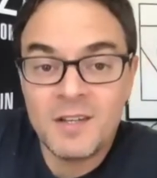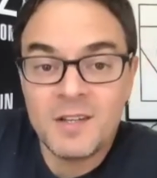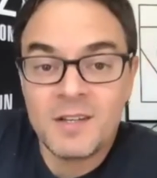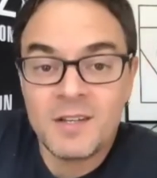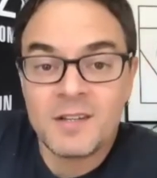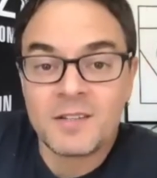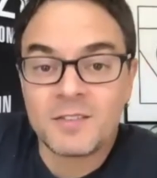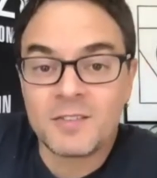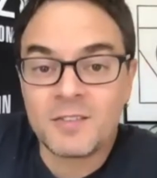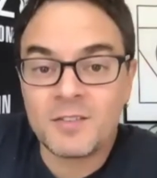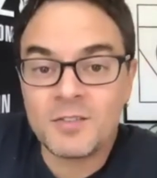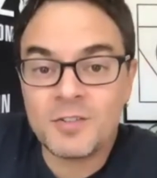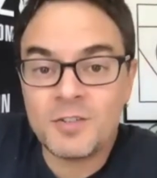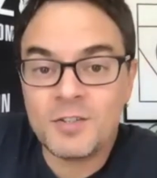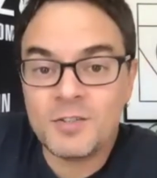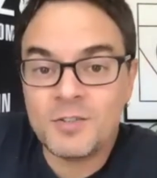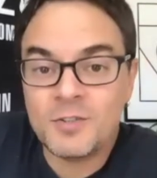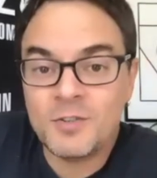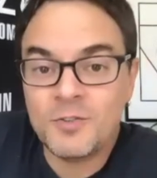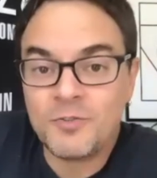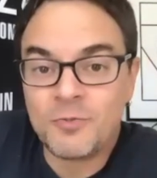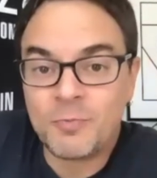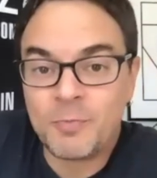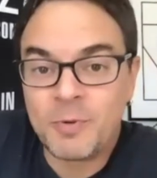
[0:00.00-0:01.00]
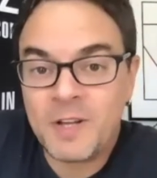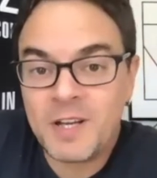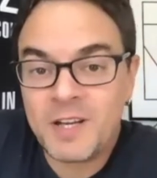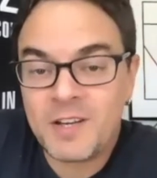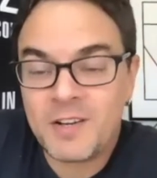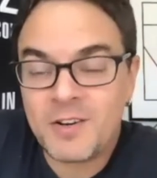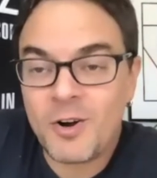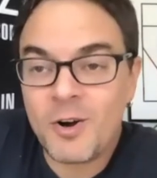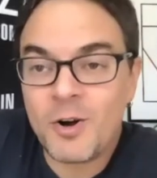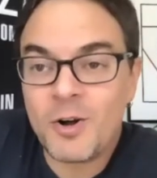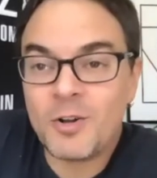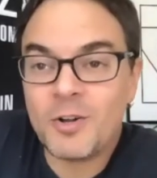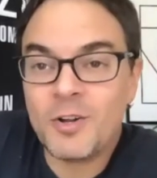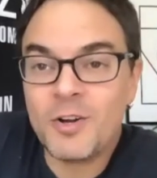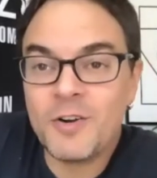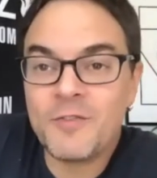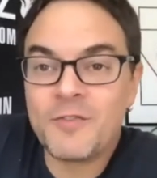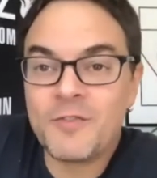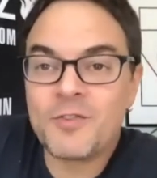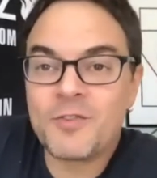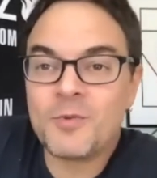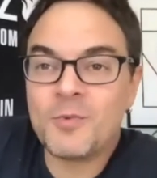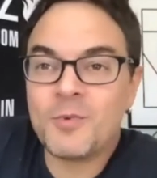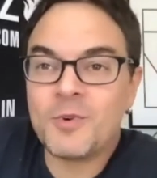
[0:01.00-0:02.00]
So you've played all
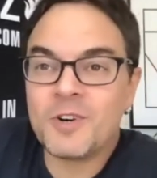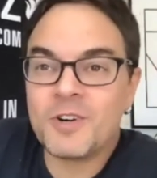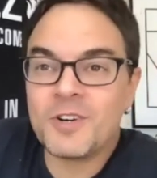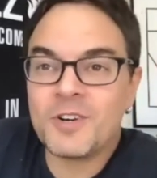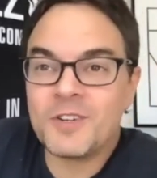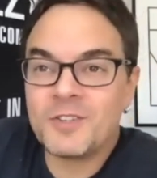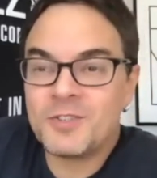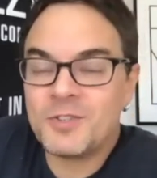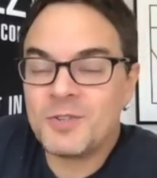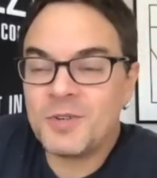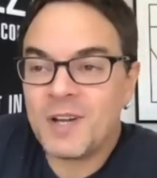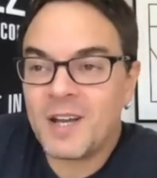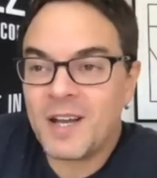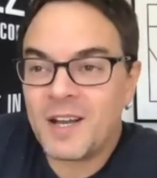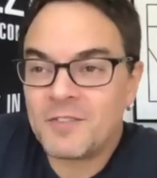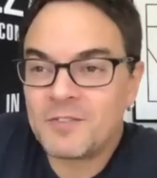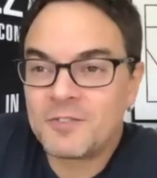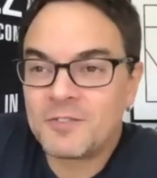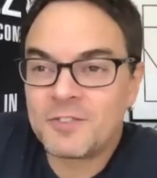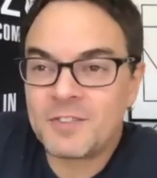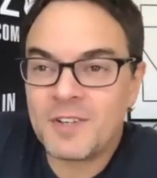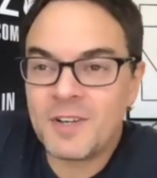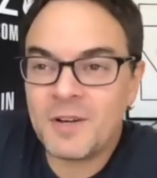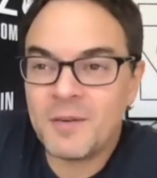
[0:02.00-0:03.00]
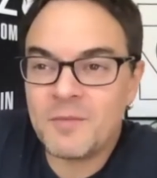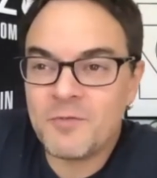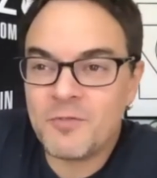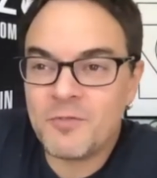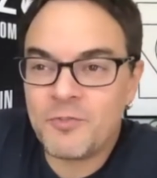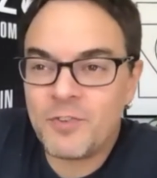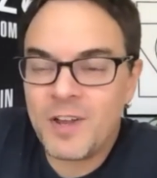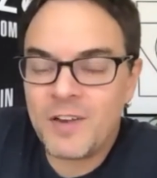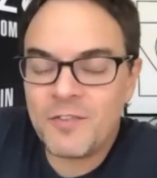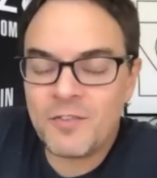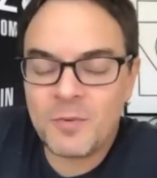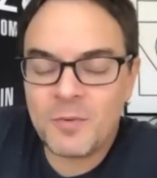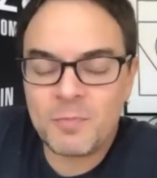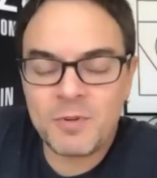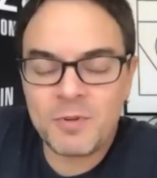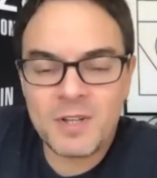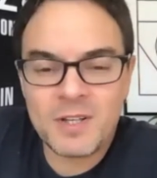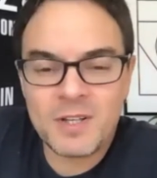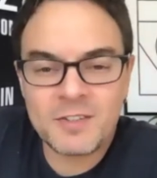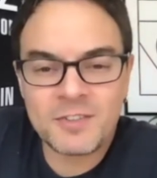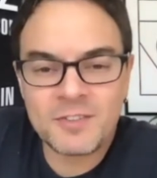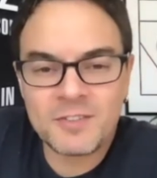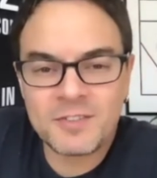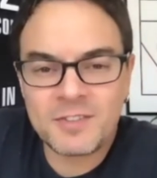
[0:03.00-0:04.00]
over the world. Do you have some favorite
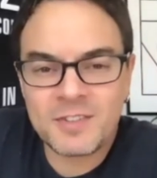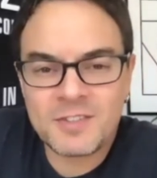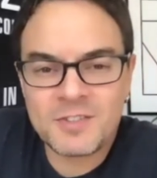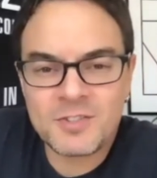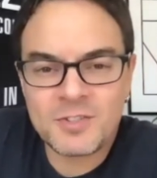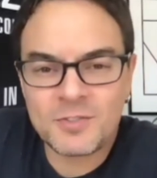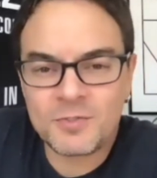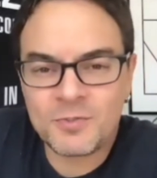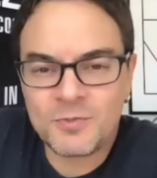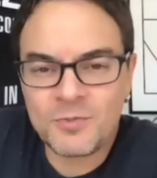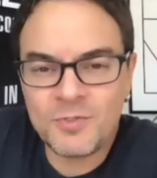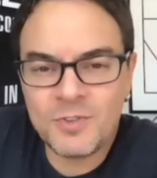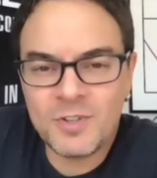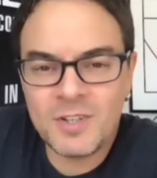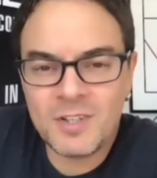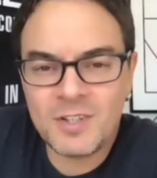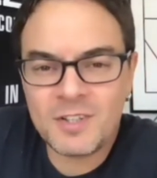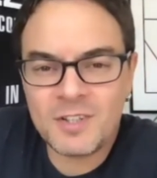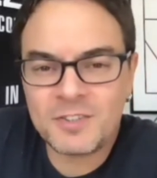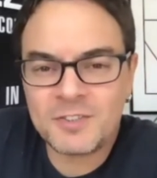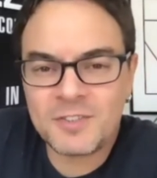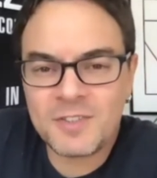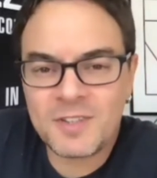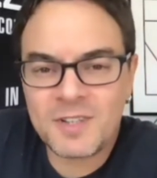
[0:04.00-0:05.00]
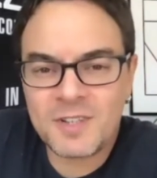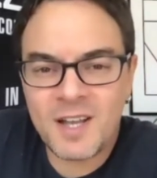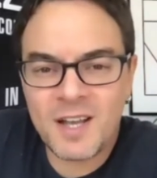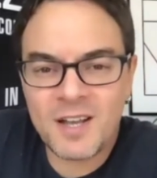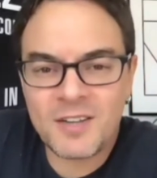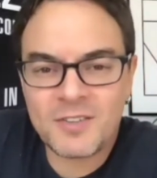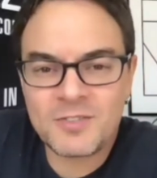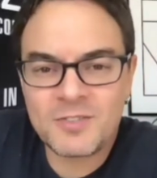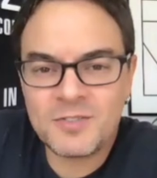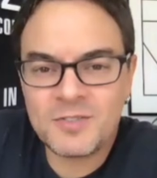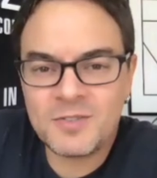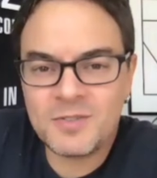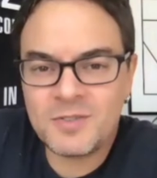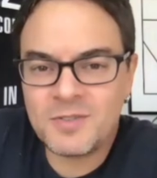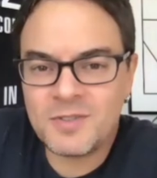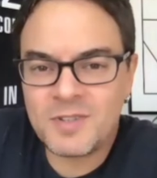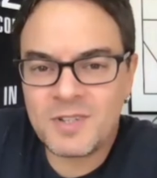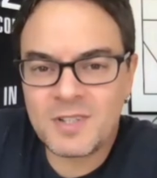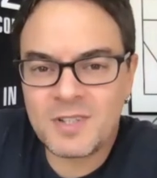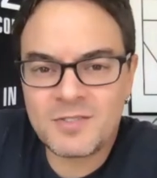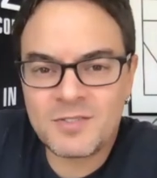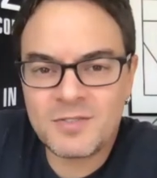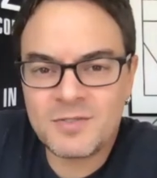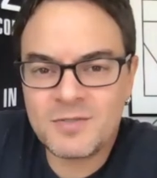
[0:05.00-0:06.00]
places that just really stick out to you
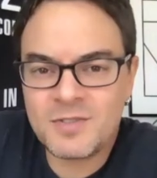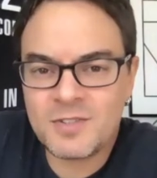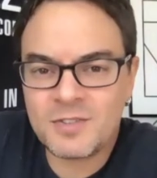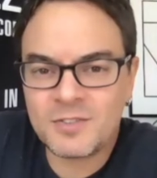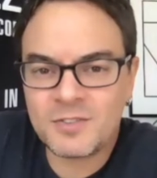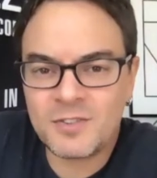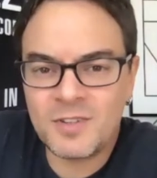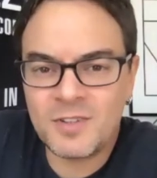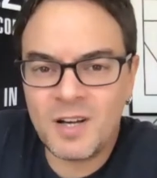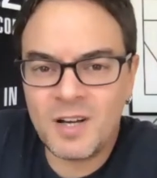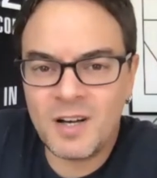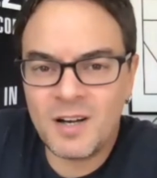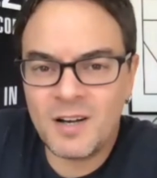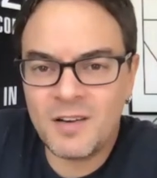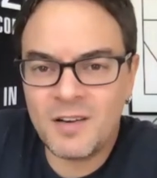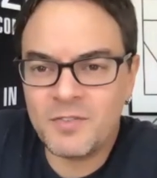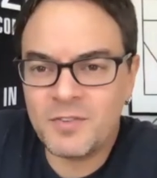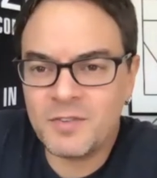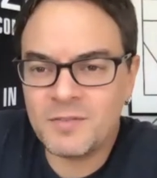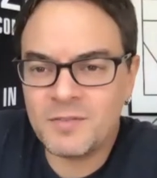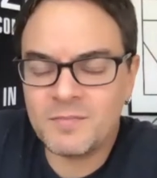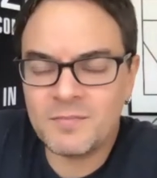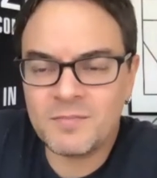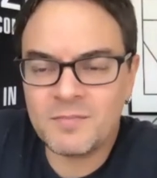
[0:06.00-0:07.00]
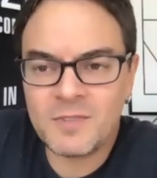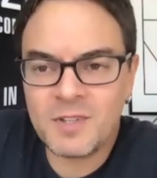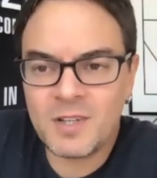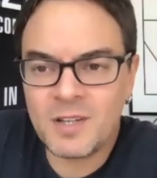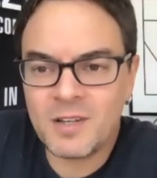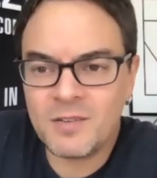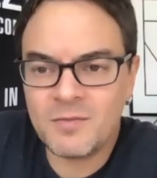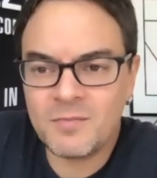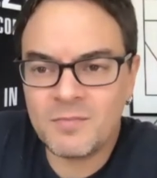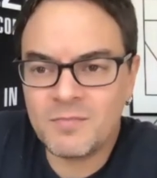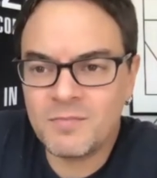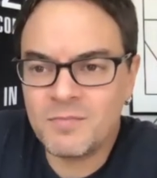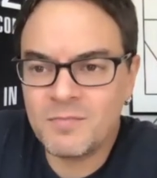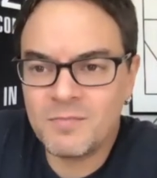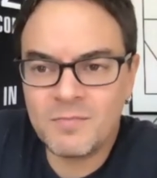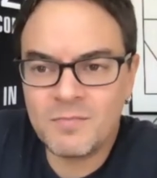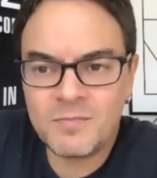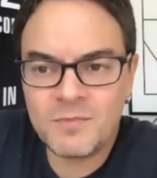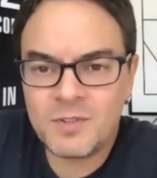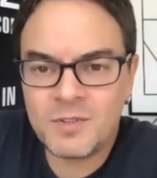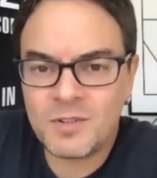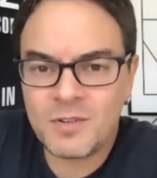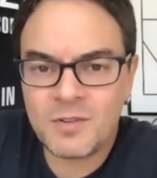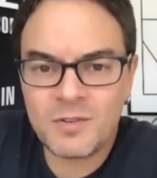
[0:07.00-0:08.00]
that you just love and
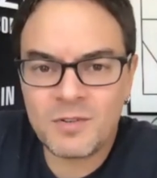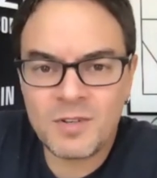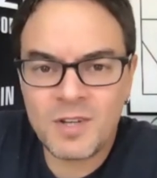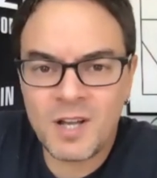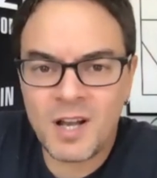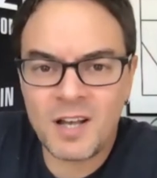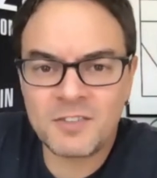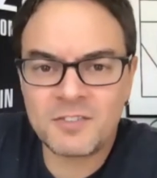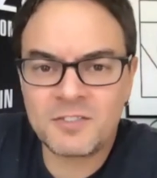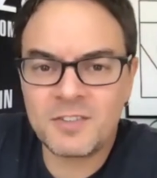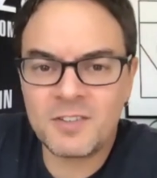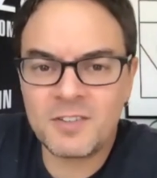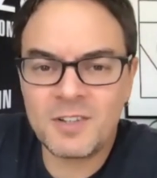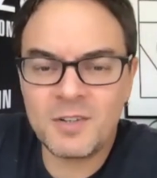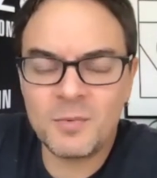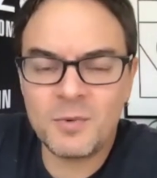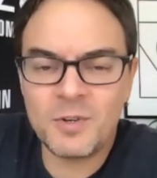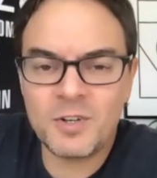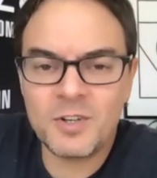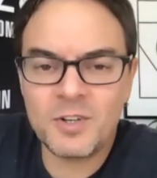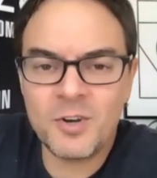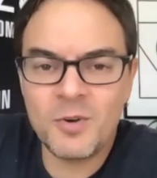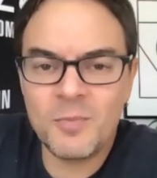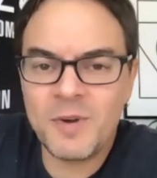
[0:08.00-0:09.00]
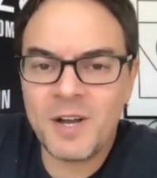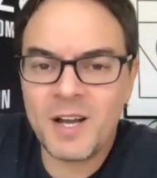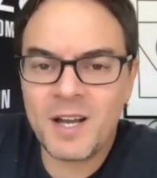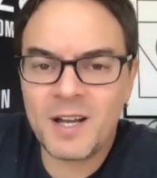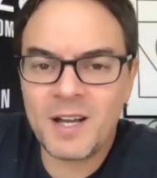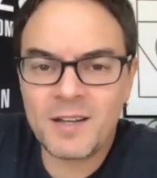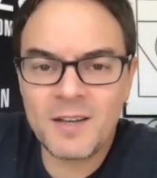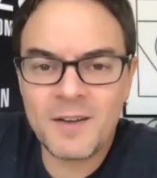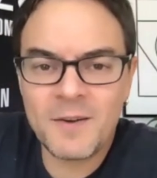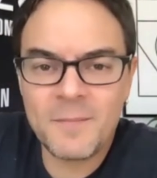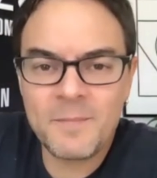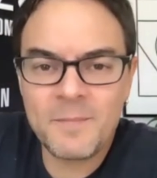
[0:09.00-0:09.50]
you know constantly want to go back?